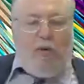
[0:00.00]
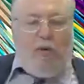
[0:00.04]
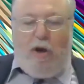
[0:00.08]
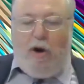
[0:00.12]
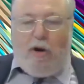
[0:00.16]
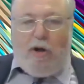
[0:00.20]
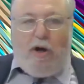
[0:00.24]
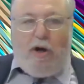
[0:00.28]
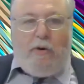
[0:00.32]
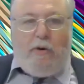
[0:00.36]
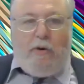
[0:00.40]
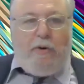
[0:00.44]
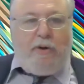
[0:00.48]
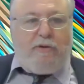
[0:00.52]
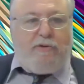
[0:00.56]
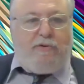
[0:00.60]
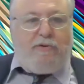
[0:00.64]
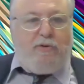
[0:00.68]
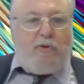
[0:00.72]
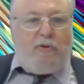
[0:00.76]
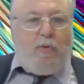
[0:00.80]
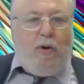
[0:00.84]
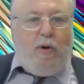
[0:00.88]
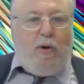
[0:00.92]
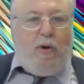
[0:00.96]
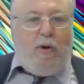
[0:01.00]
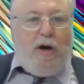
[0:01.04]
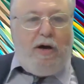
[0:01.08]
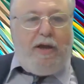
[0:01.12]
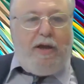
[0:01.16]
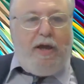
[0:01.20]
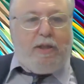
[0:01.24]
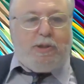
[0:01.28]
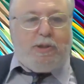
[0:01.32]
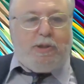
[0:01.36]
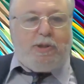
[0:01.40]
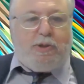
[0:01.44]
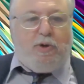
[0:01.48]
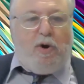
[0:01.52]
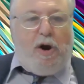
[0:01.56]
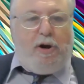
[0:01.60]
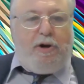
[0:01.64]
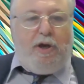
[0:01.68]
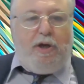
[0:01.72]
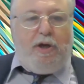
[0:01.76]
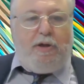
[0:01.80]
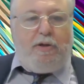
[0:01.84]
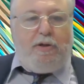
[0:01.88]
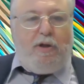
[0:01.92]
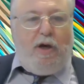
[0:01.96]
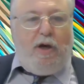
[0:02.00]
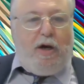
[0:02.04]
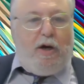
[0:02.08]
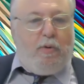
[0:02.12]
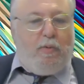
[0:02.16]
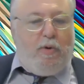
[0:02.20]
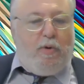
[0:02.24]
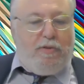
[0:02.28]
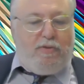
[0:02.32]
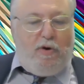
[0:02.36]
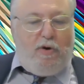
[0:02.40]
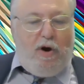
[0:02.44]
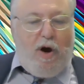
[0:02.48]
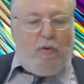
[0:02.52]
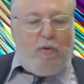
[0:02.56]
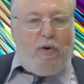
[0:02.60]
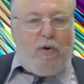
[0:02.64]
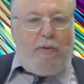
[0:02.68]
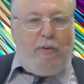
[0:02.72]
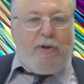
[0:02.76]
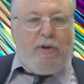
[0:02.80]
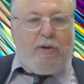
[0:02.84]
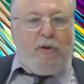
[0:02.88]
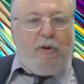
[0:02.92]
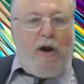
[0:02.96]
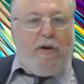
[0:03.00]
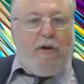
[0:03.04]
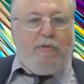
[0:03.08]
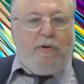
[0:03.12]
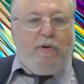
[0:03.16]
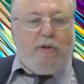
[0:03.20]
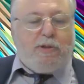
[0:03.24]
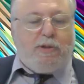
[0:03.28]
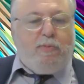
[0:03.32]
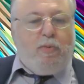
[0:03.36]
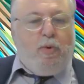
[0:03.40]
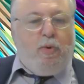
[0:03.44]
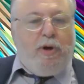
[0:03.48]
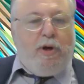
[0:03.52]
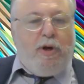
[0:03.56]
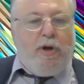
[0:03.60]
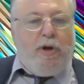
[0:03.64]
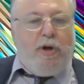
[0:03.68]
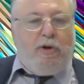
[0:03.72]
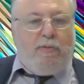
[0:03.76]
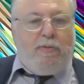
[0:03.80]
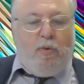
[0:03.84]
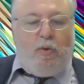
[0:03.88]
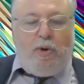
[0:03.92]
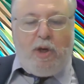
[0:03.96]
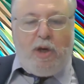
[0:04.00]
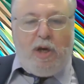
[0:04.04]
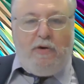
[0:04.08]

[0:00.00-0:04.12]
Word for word: are going to uh, get started uh, with our webinar this morning. Good morning,